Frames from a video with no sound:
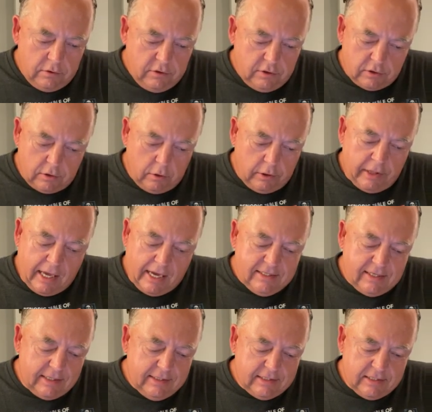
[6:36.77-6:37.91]
So in the
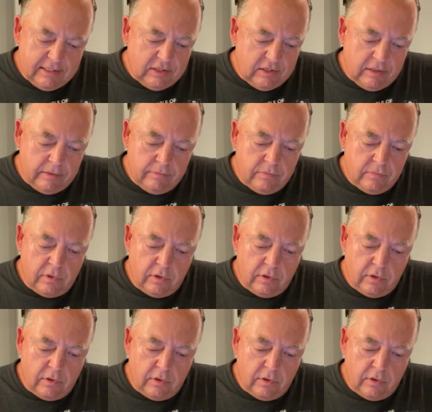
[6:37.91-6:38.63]
SI system,